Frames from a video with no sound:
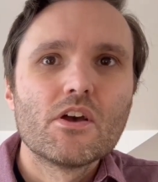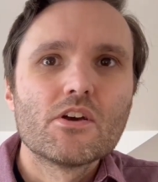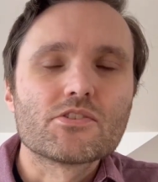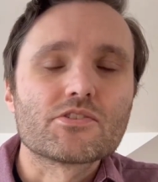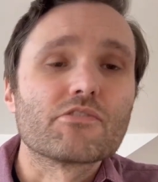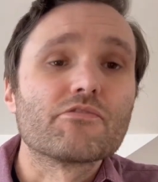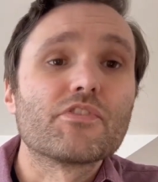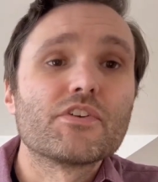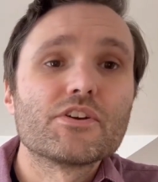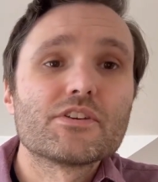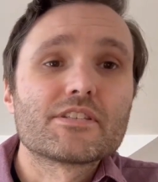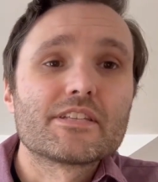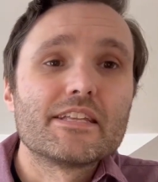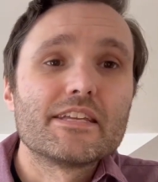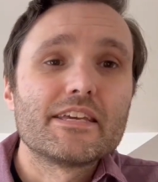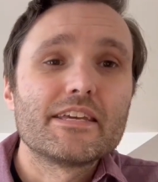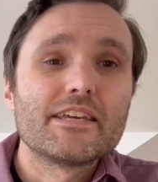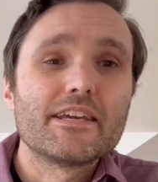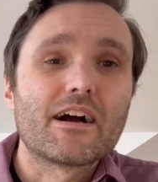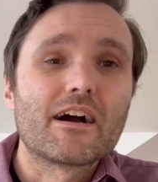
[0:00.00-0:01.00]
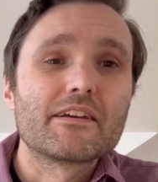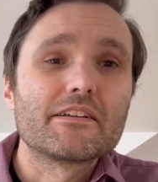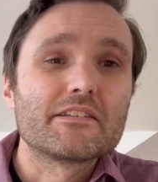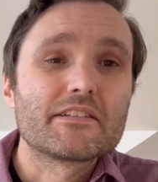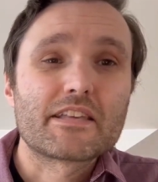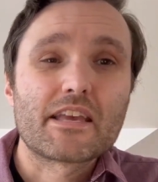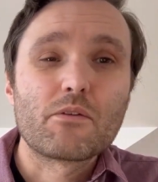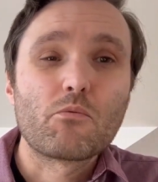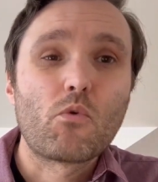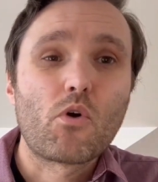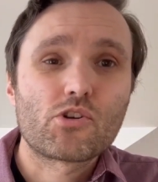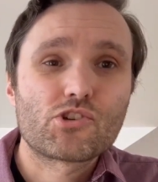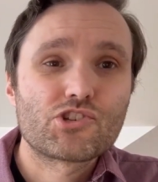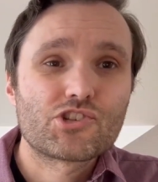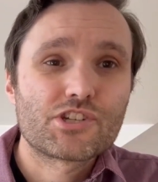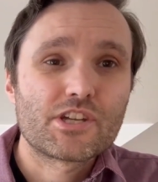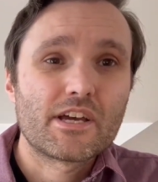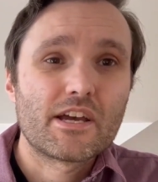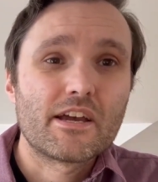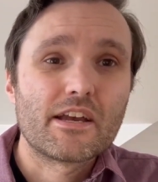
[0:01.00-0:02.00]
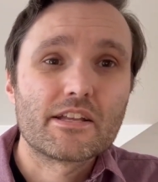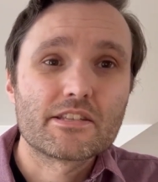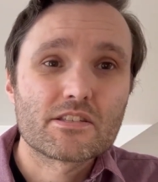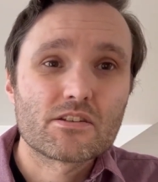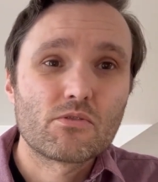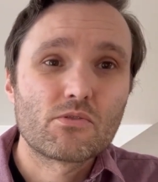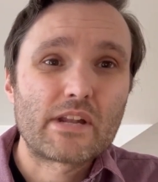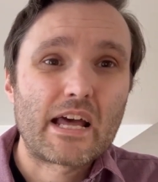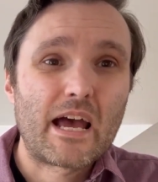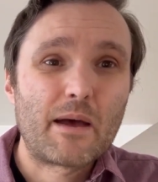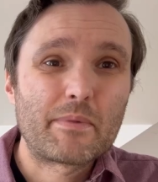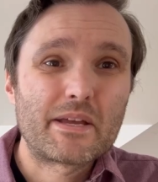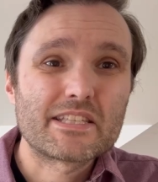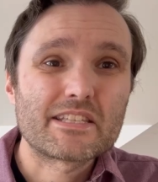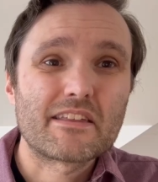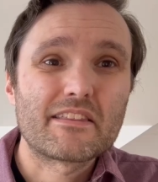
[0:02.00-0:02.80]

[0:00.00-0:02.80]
So firstly, I say Wachter, it's an old habit.